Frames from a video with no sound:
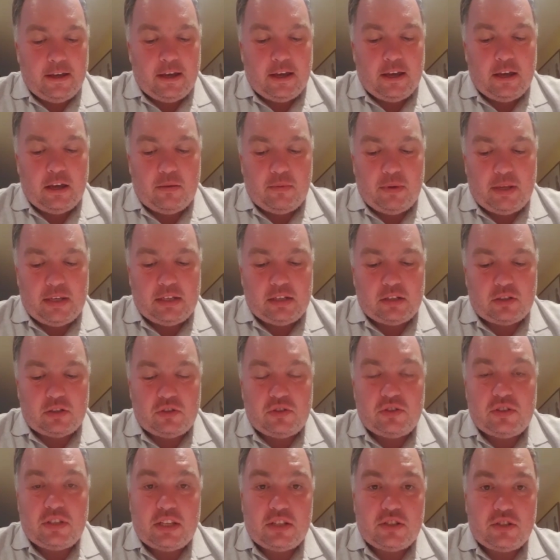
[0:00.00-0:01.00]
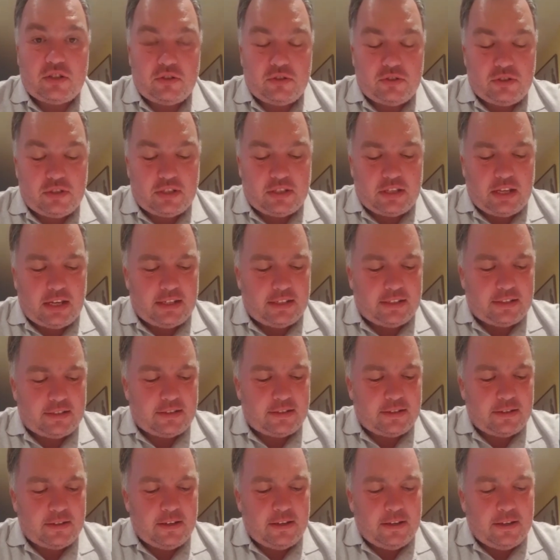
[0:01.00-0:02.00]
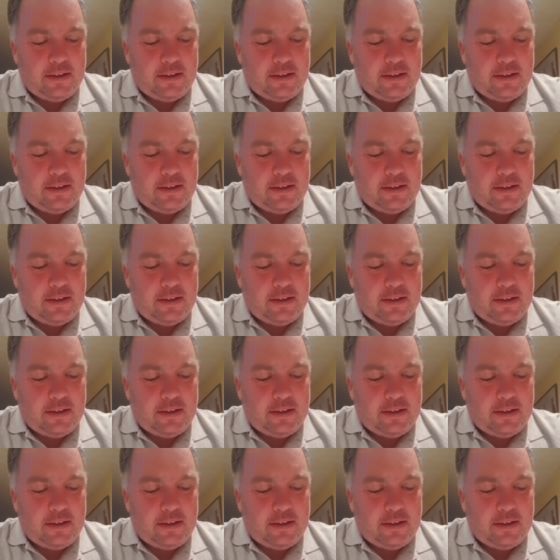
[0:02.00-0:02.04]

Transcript: uh, in a condition stakes